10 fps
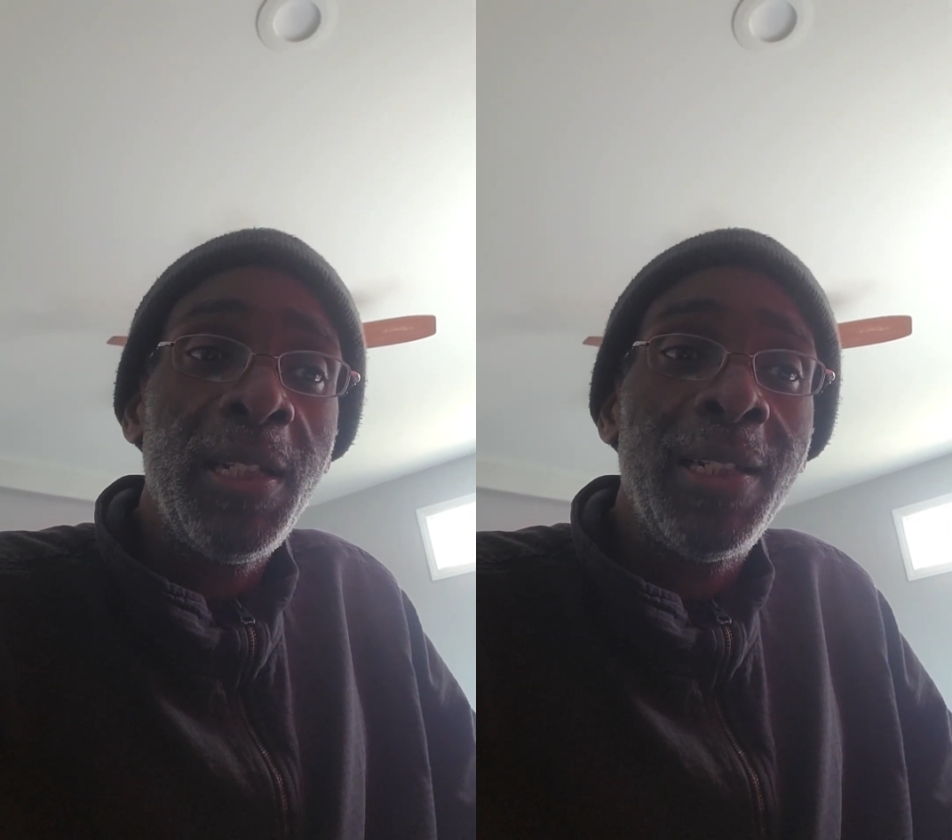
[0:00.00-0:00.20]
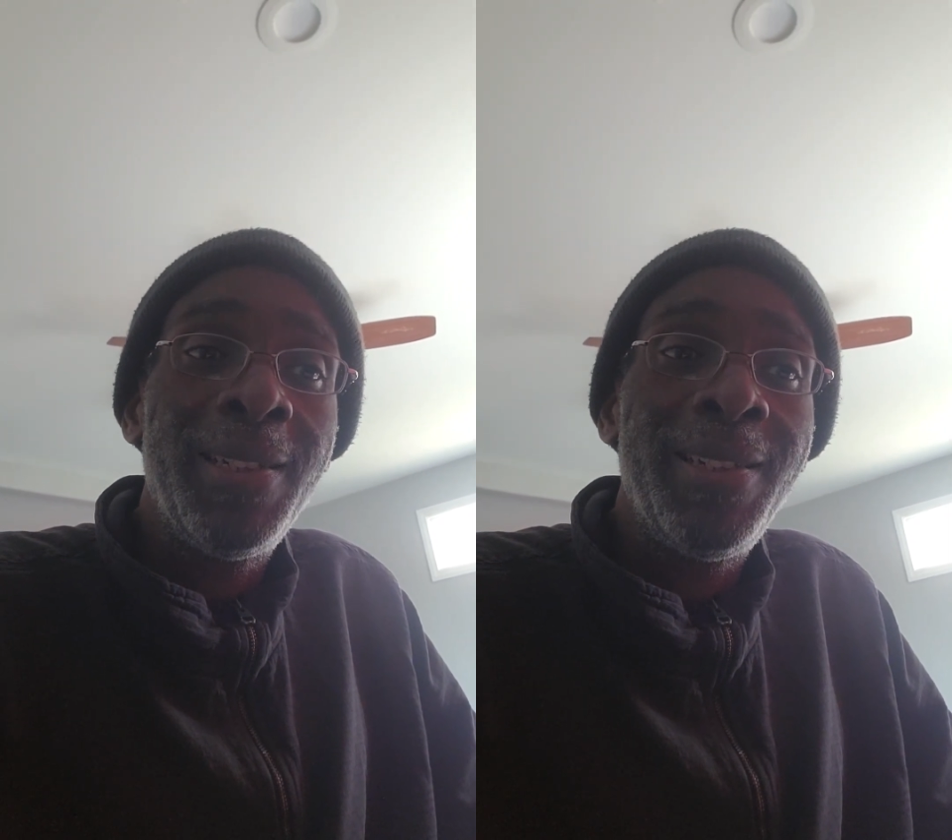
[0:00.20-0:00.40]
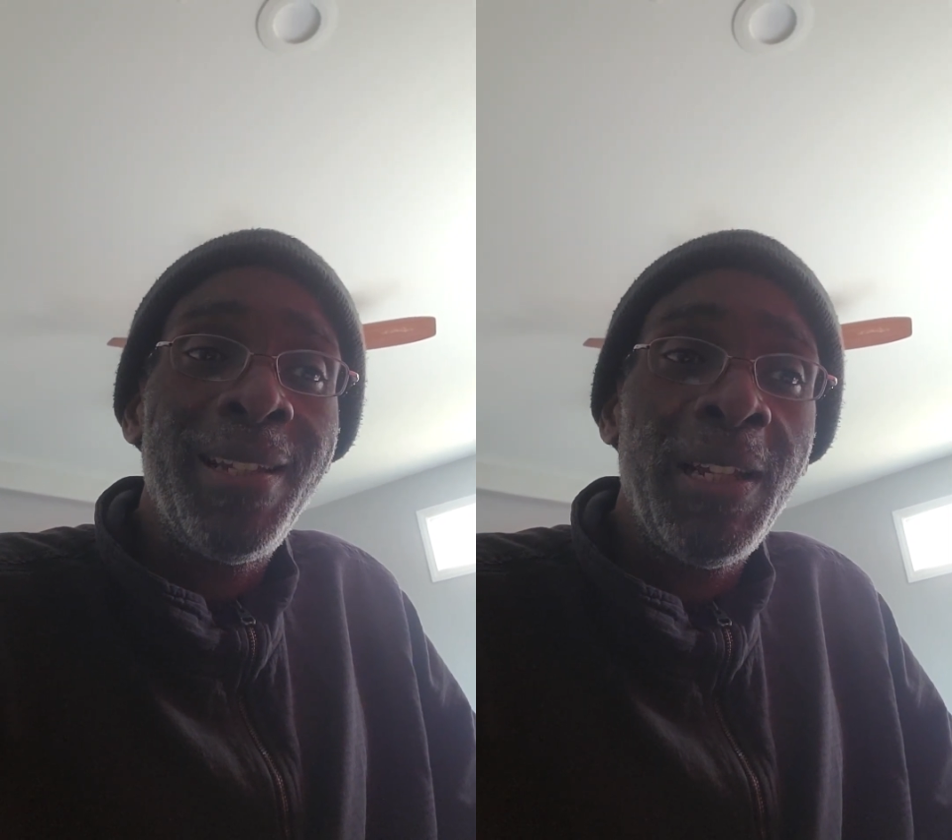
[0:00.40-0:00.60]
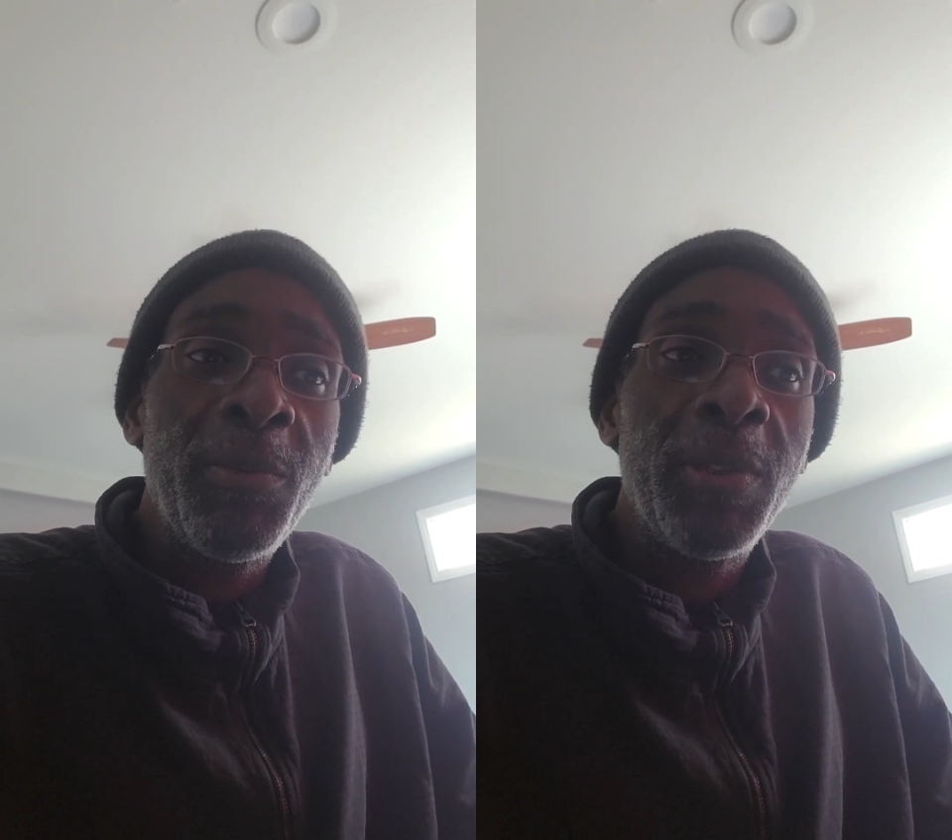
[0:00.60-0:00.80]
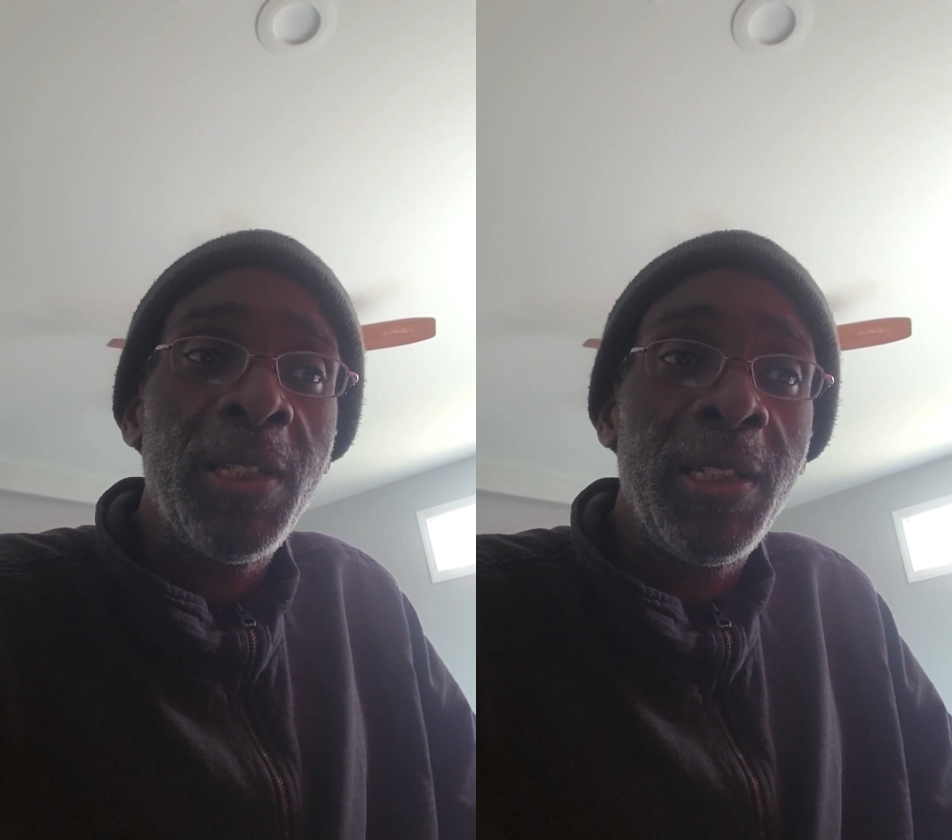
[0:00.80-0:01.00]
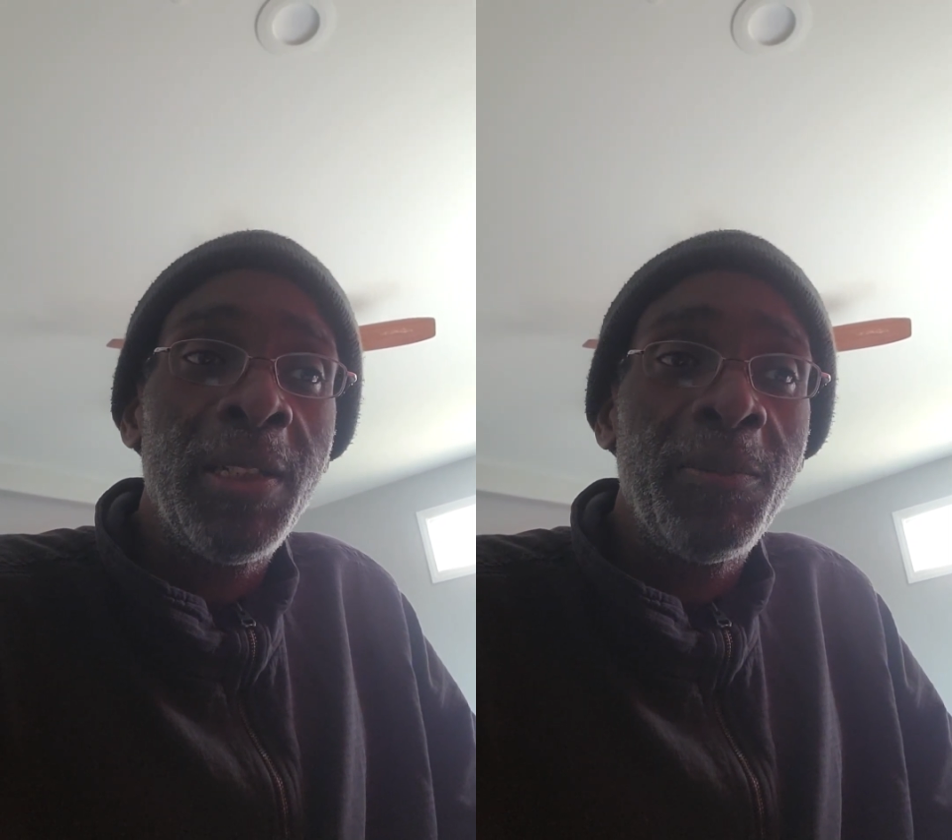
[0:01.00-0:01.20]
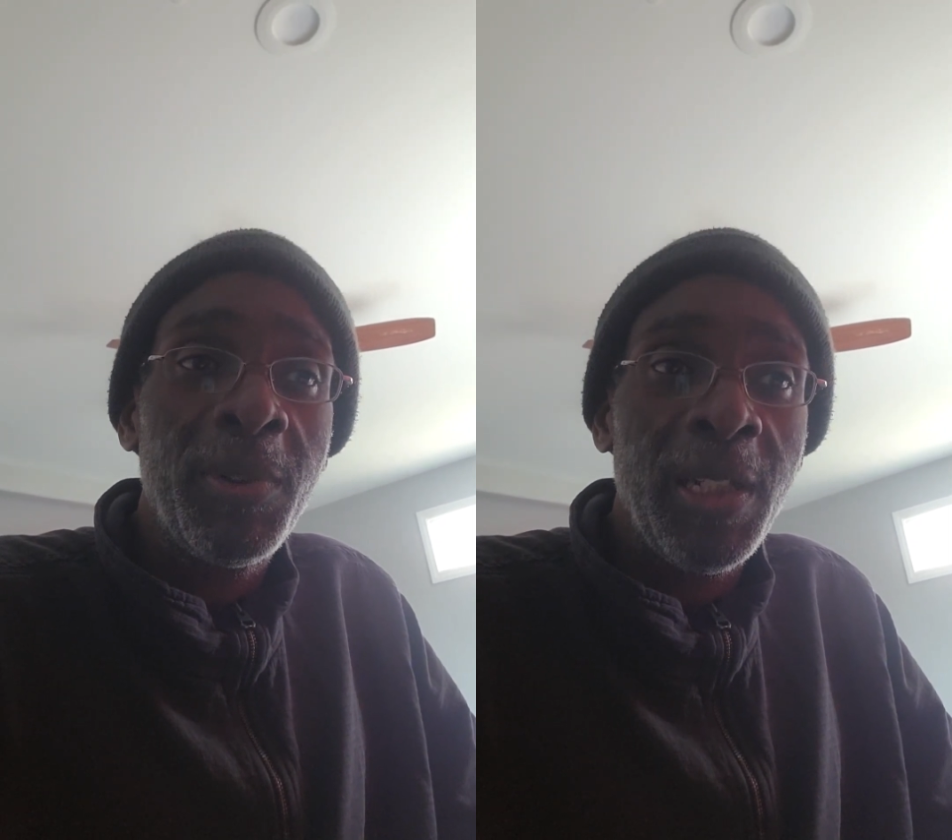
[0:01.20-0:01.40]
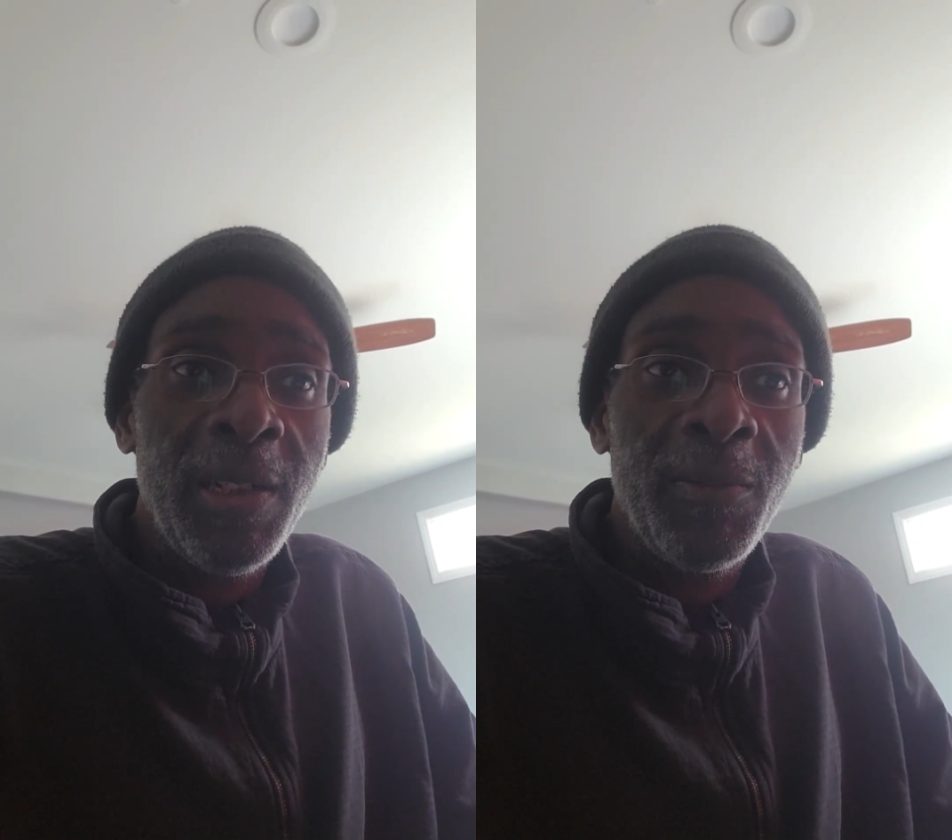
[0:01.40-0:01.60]
and a day within him
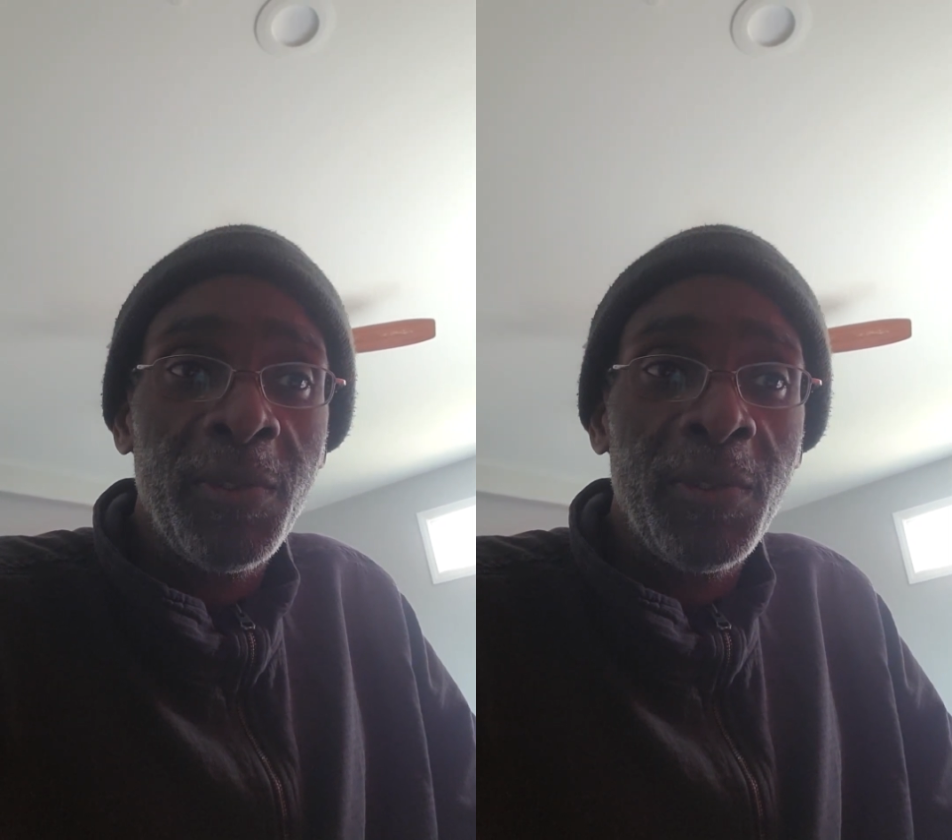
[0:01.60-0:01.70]
getting